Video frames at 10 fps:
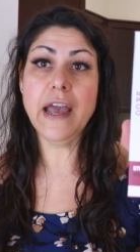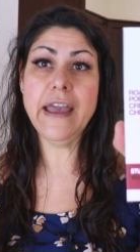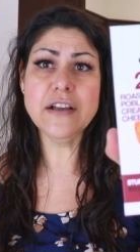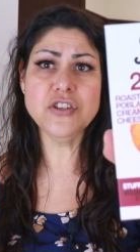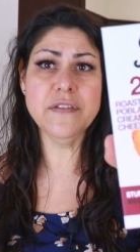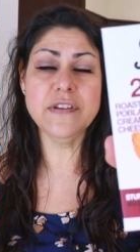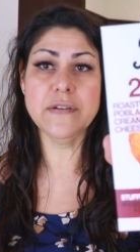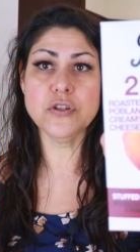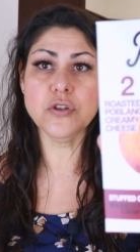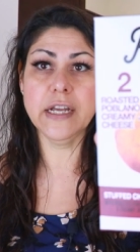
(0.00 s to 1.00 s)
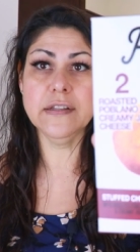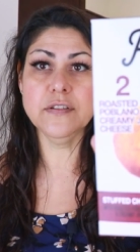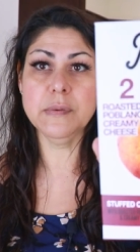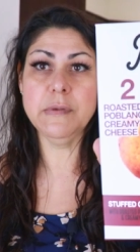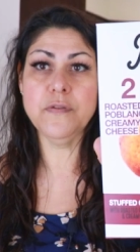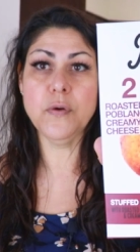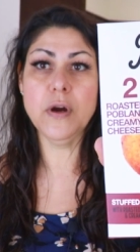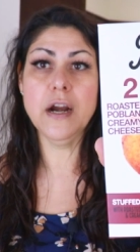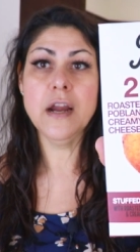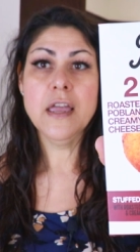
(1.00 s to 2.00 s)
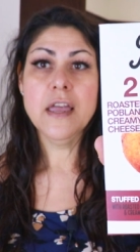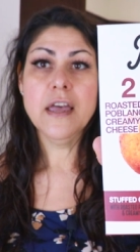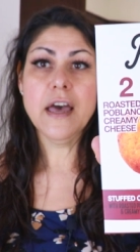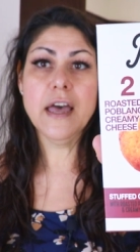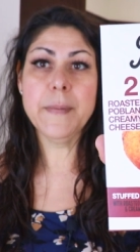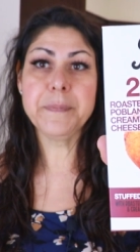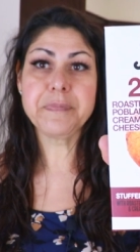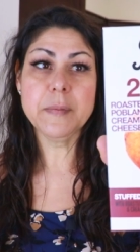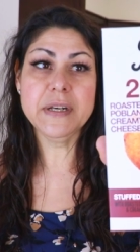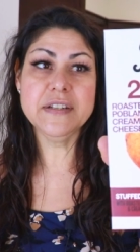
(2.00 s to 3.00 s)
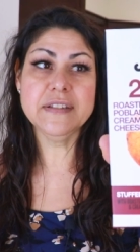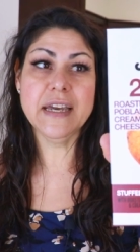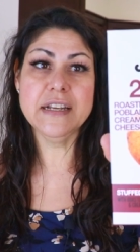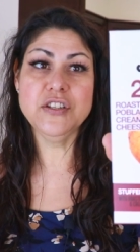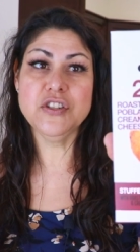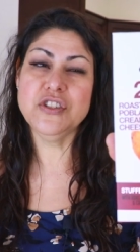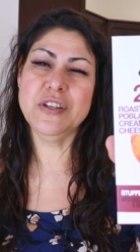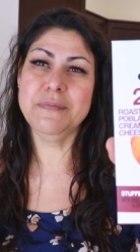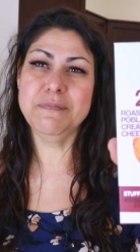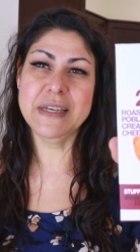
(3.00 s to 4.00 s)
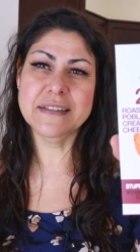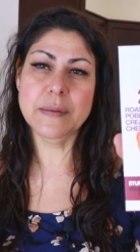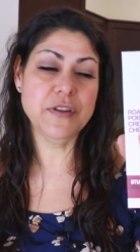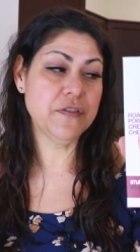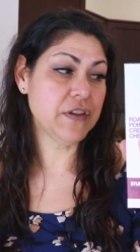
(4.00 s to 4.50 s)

I actually have never tried this one before, um, but I decided just to mix up the